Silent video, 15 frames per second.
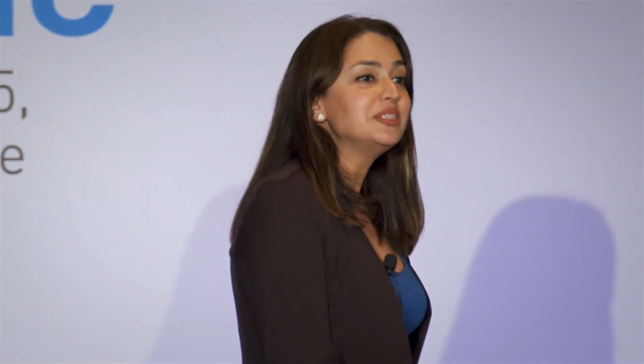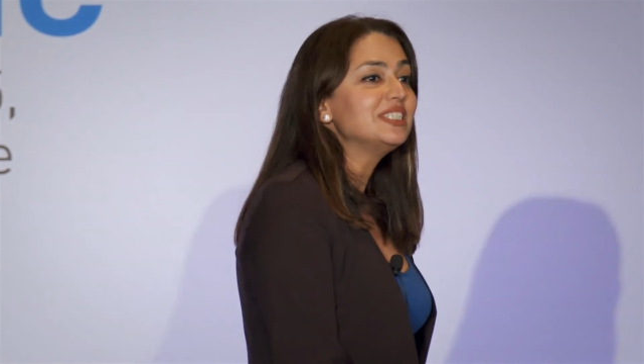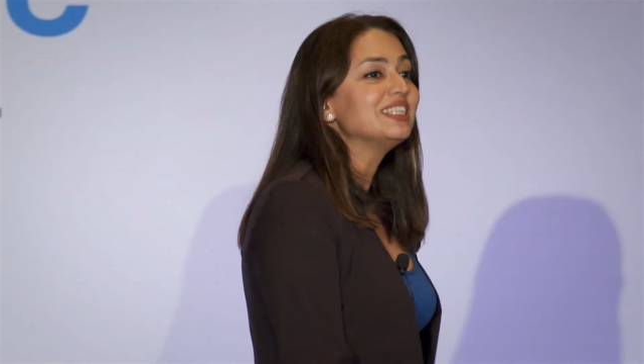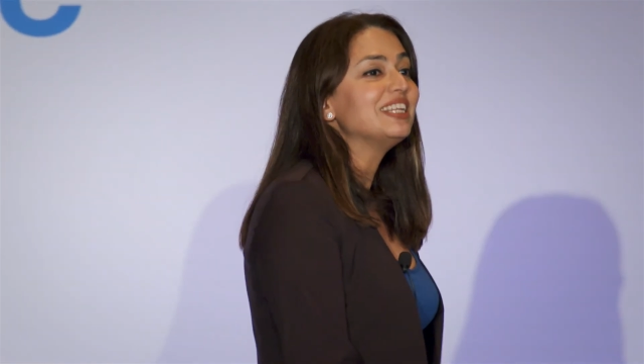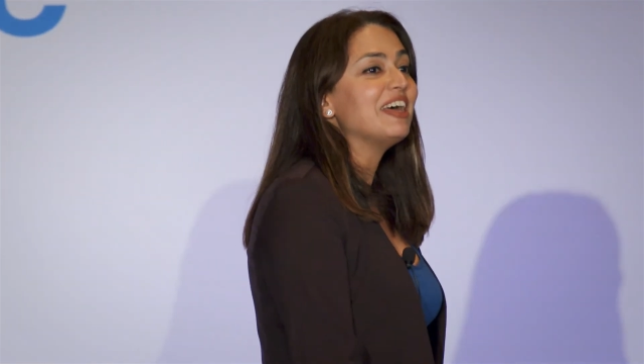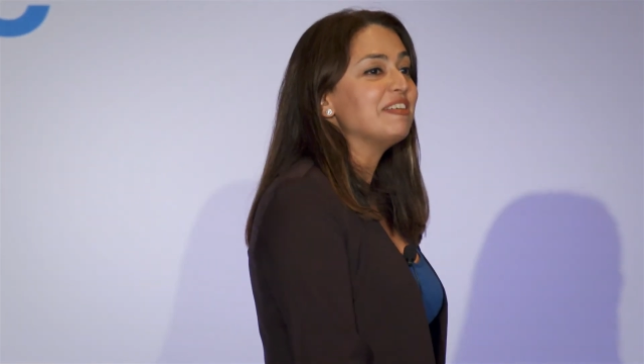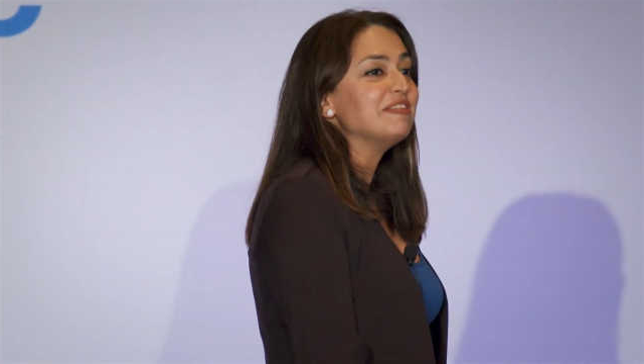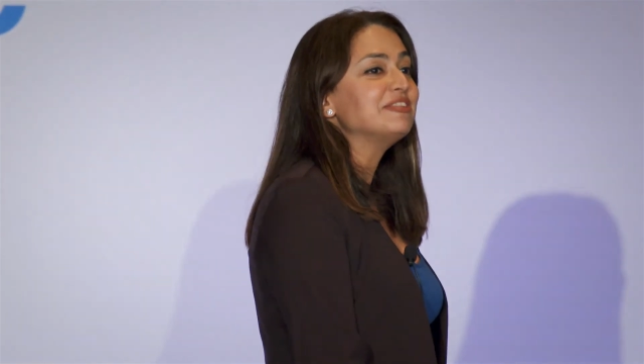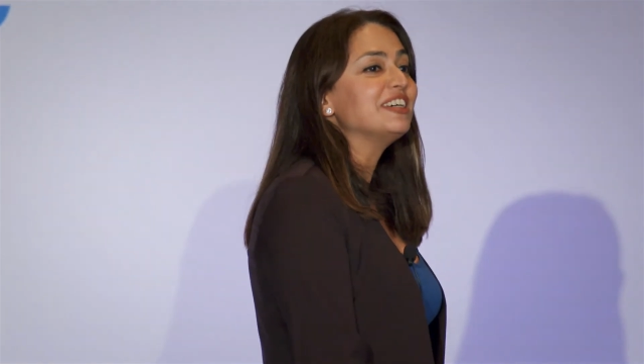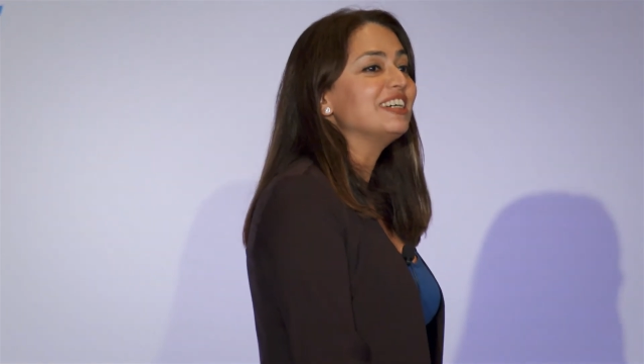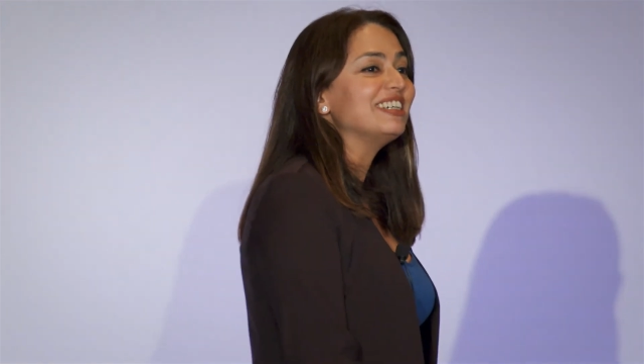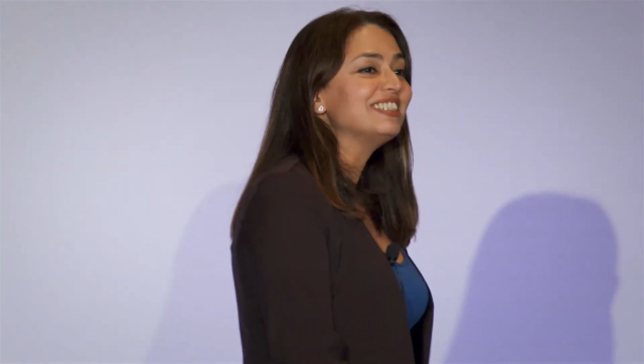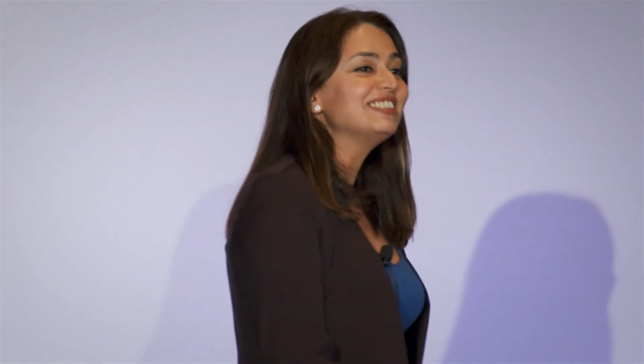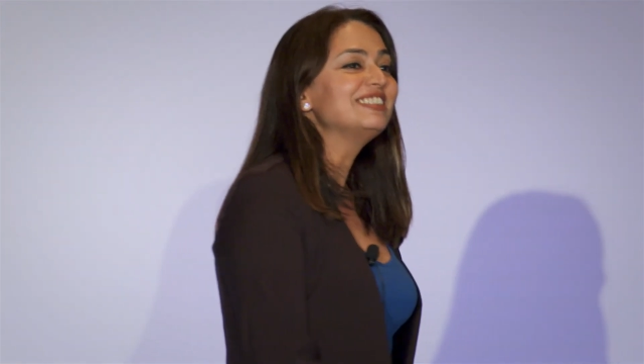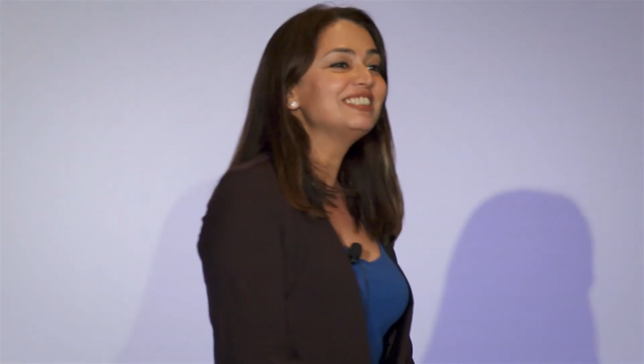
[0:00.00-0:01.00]
We still have
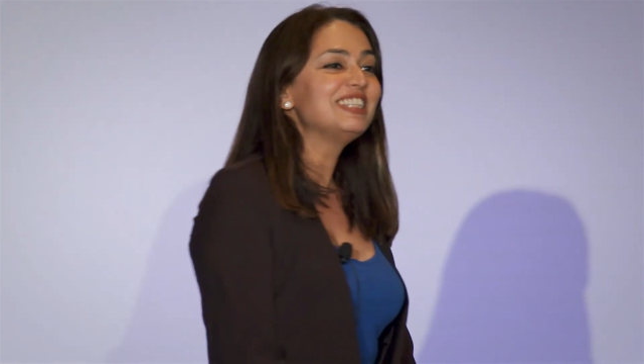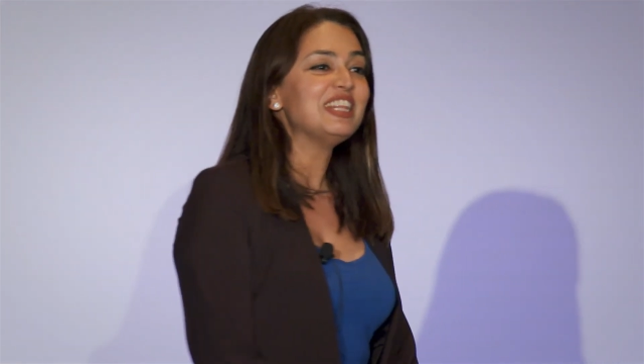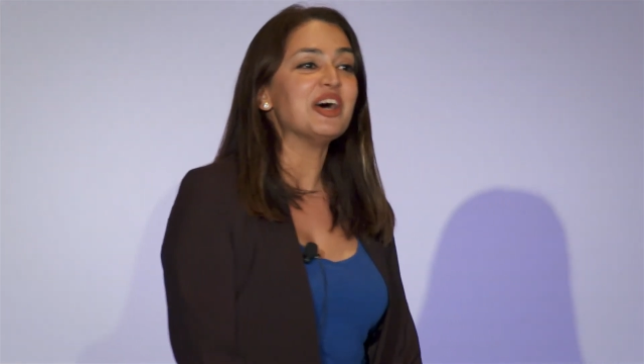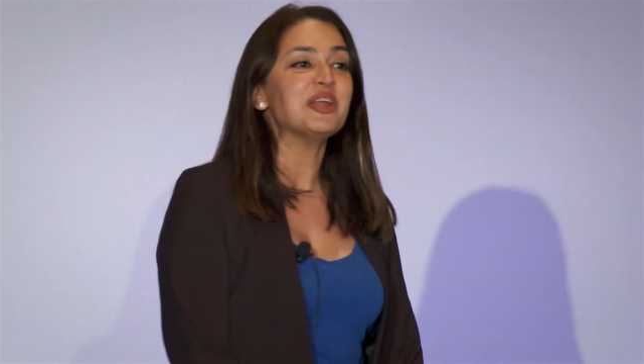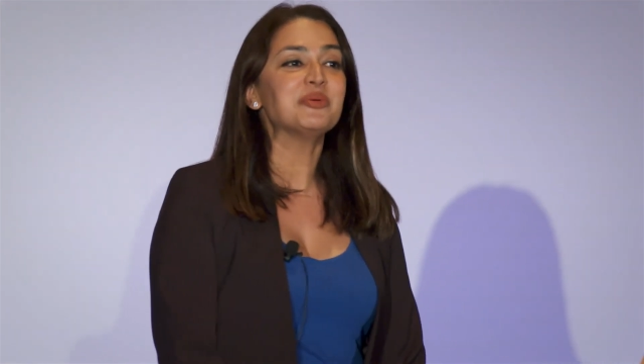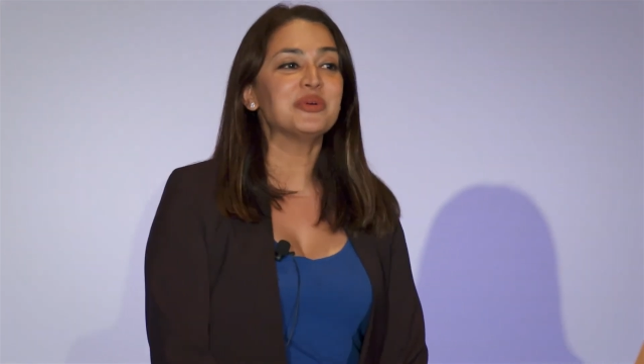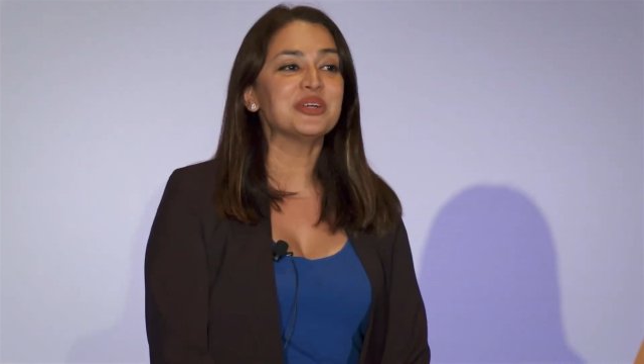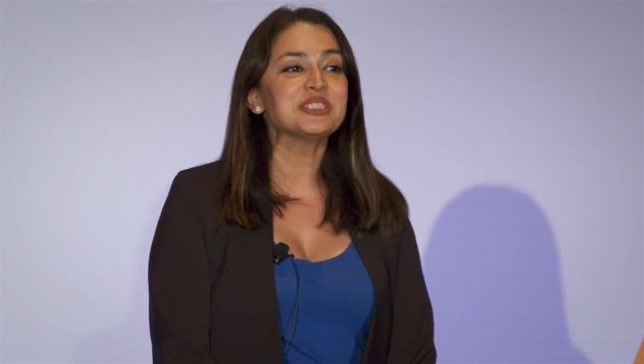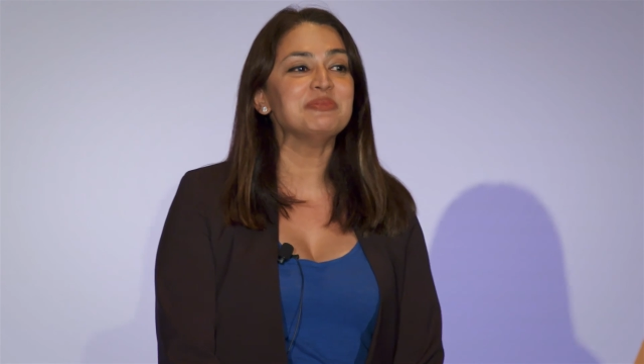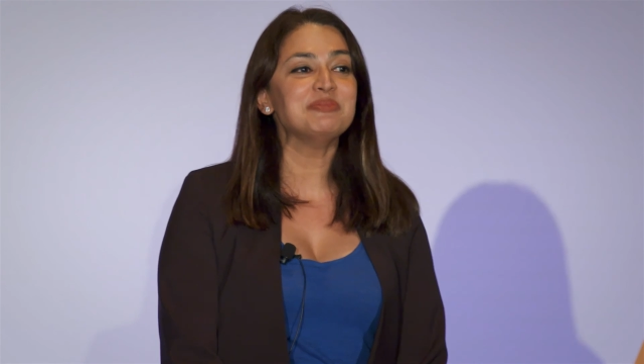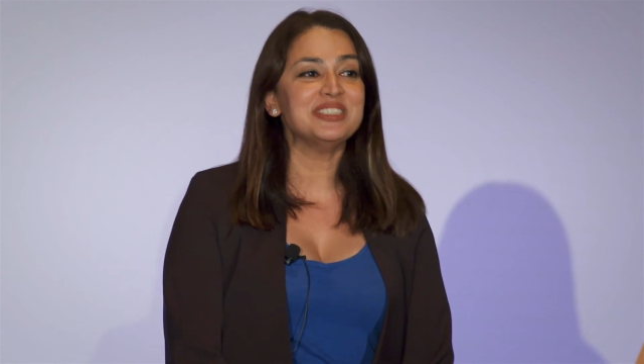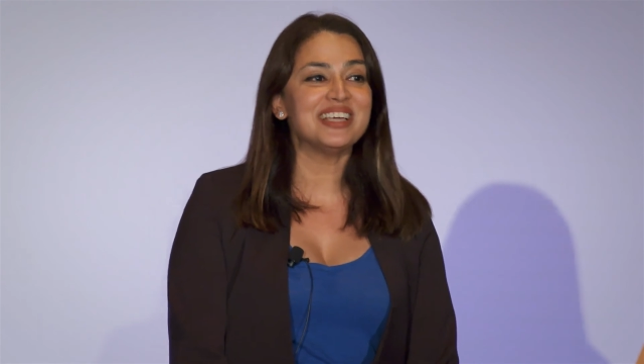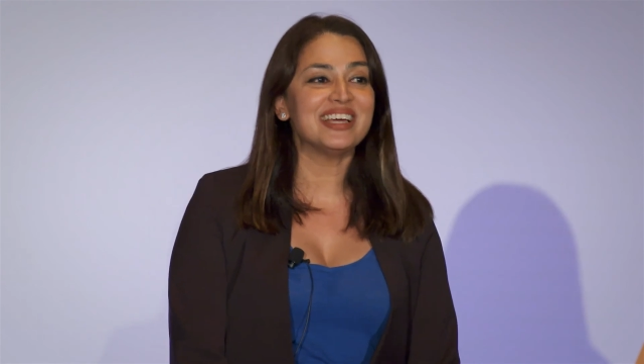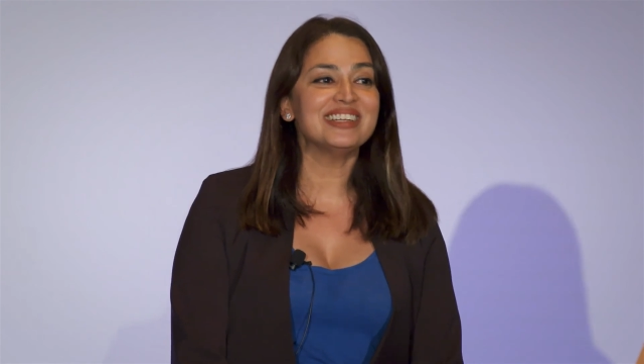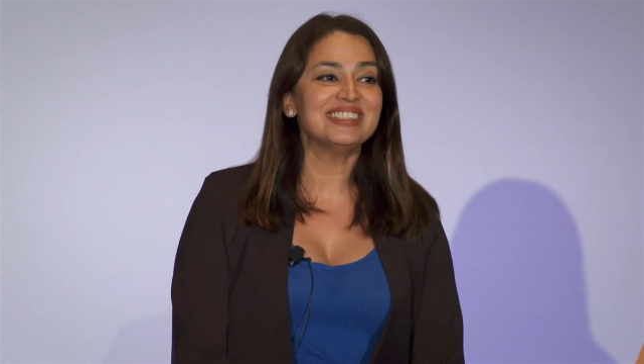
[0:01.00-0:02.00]
a lot of work to
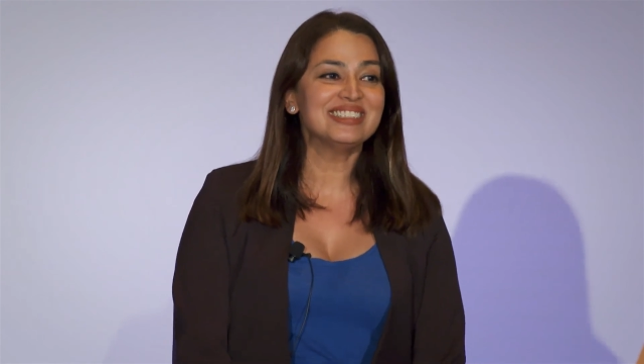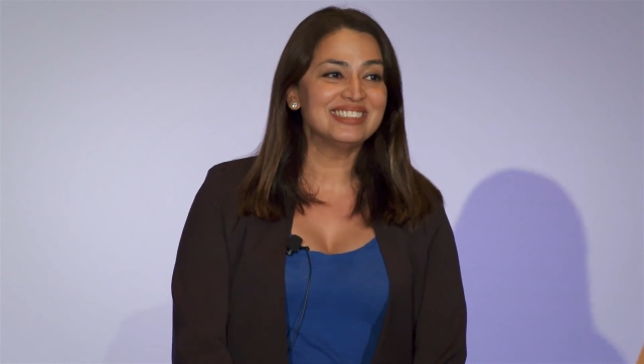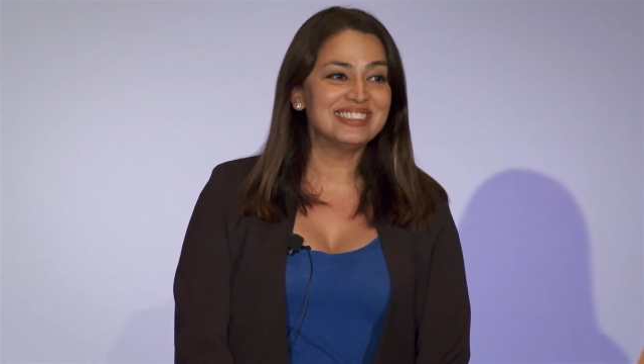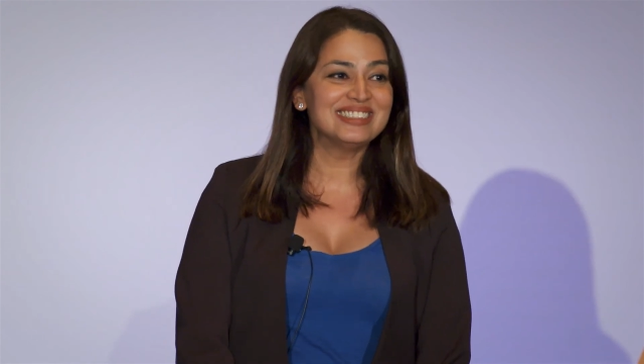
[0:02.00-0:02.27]
be done.